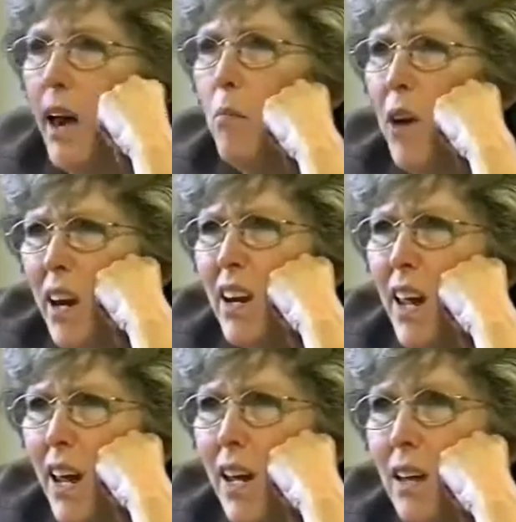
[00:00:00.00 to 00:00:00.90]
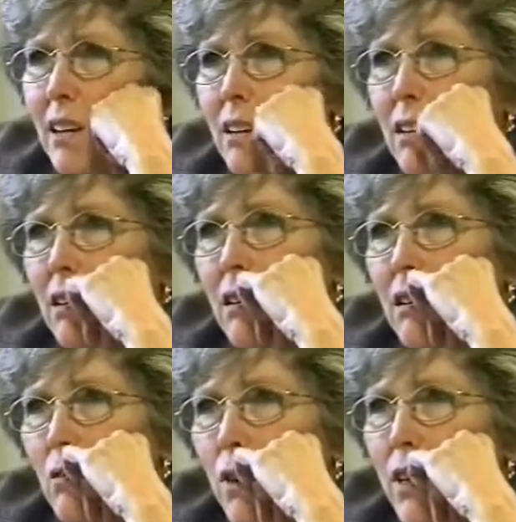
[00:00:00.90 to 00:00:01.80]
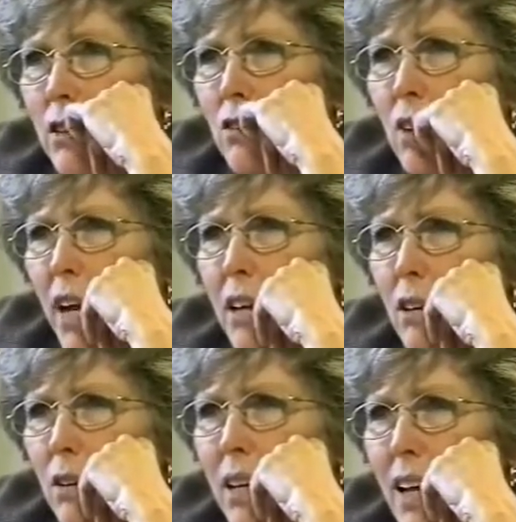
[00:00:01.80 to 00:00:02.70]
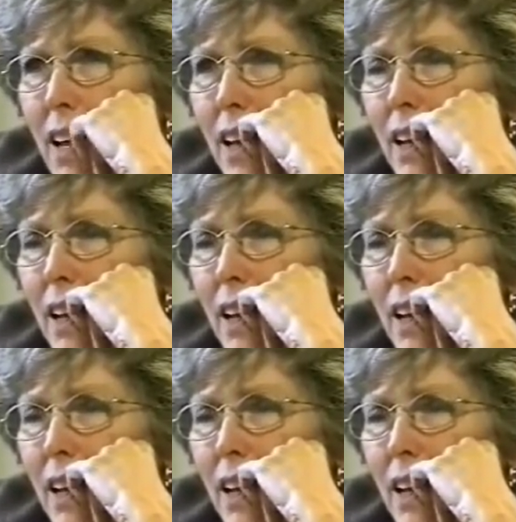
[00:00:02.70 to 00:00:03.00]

How about at 8? What did you try to do?